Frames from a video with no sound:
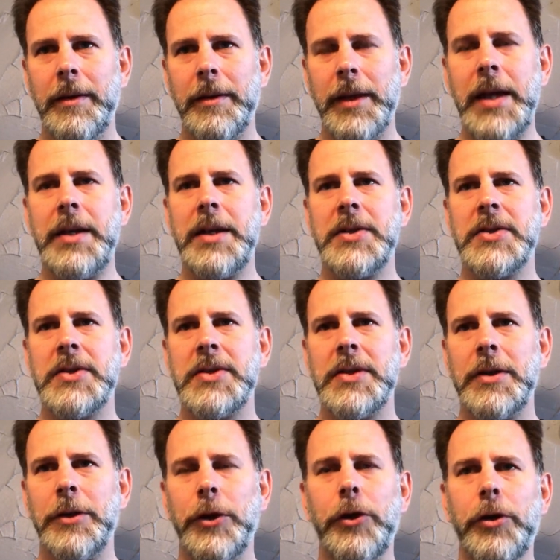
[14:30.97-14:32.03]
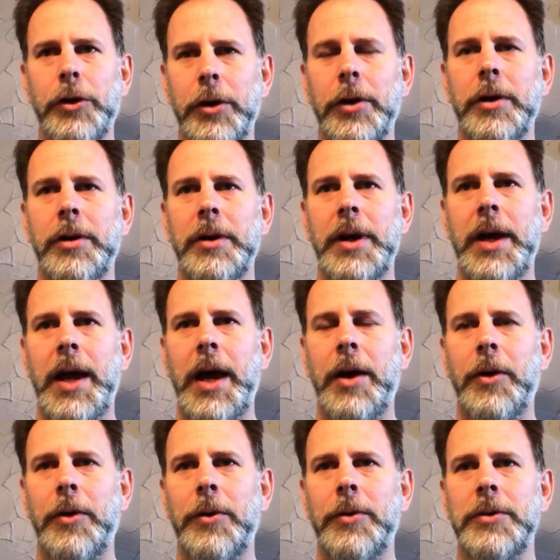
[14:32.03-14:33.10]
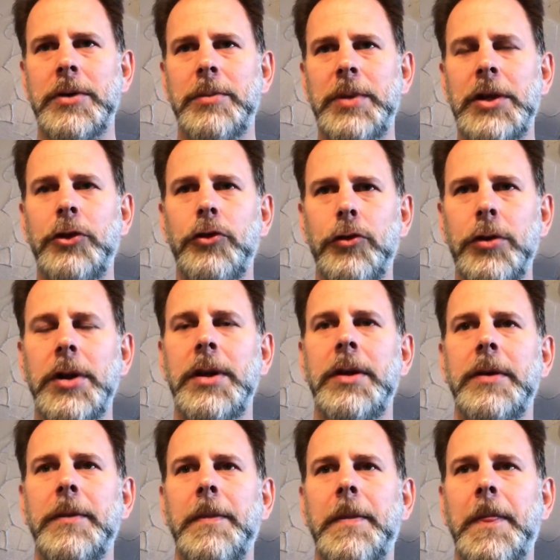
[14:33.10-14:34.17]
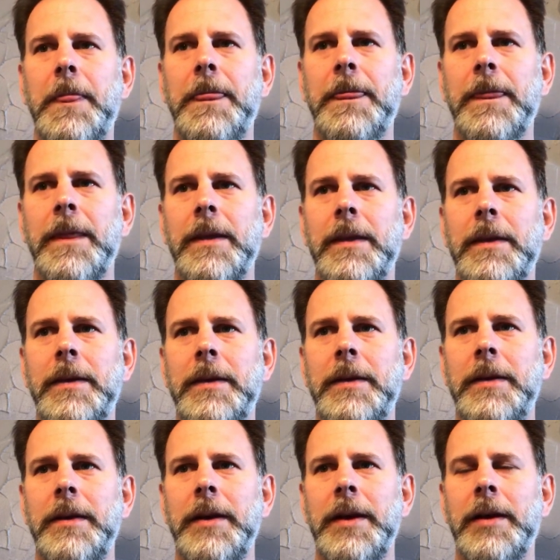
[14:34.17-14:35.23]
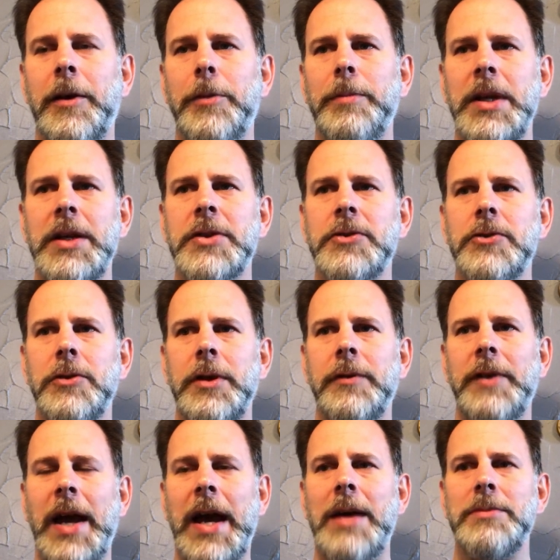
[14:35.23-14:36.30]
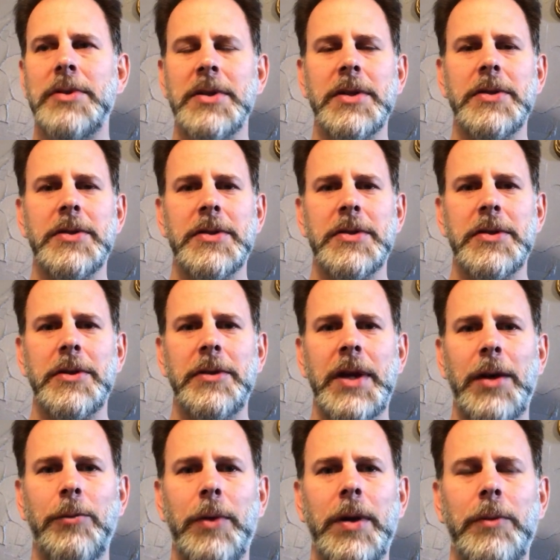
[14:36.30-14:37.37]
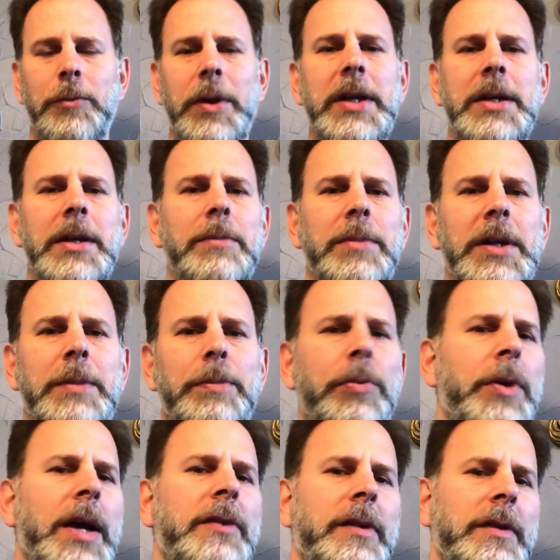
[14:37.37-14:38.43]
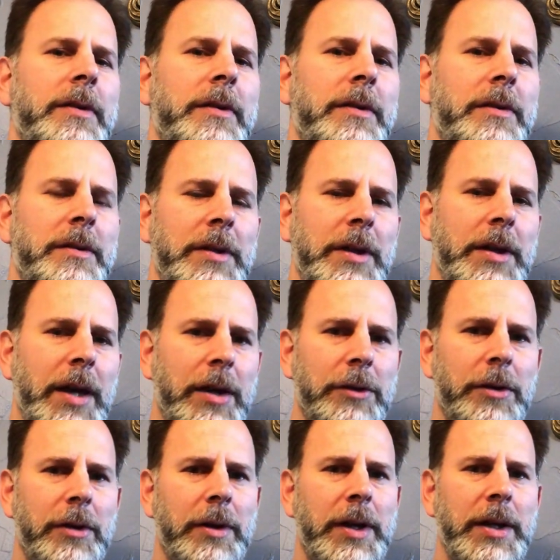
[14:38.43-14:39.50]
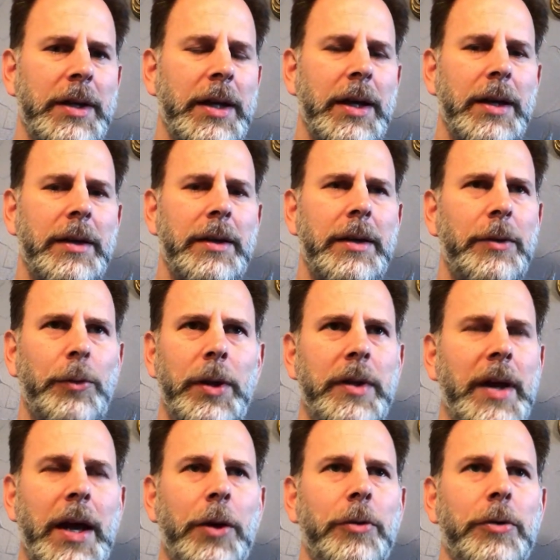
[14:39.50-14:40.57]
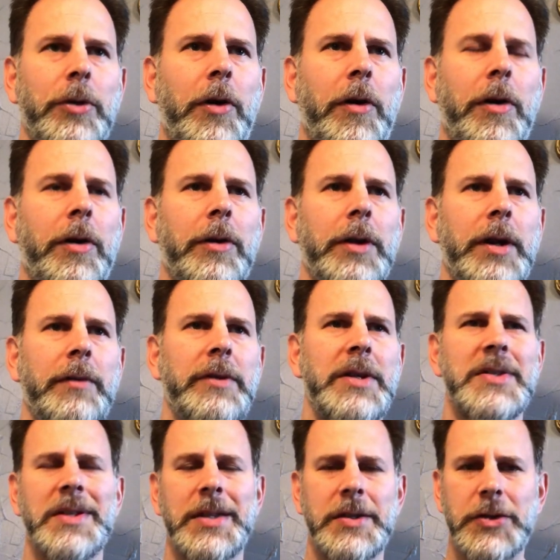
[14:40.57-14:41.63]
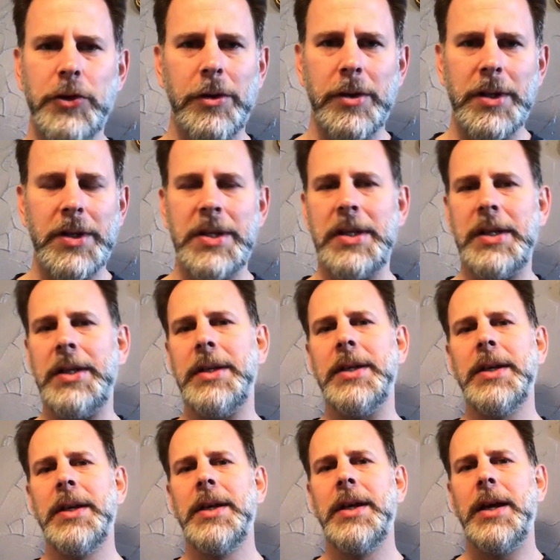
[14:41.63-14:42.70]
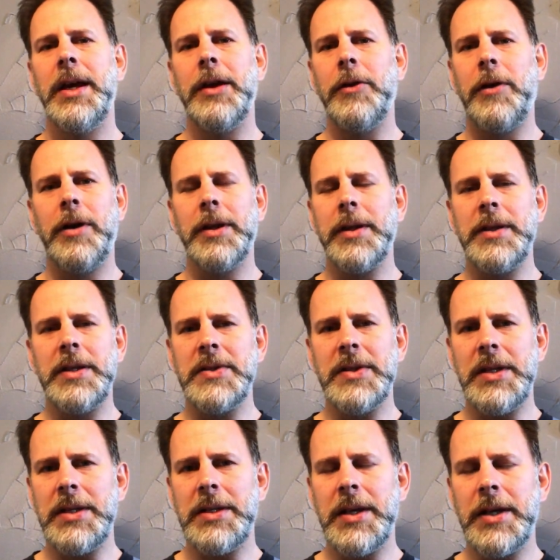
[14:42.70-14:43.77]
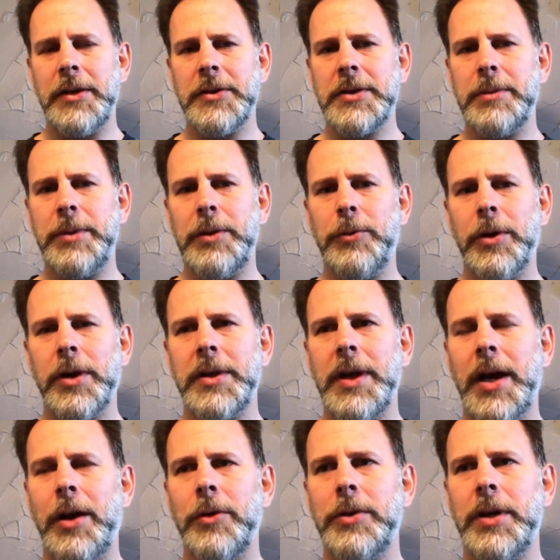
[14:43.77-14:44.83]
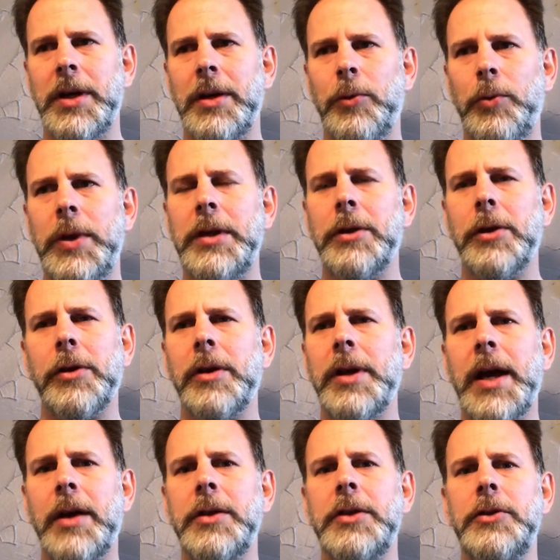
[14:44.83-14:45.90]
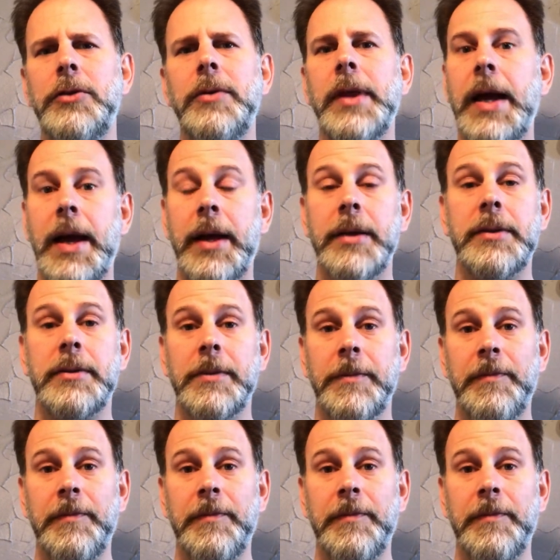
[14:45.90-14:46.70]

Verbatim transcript: Let us learn how to be good in our ministry of absence so that when we can be present together again without all of this uncertainty and all of these details to be worked out, uh, we learn how to do that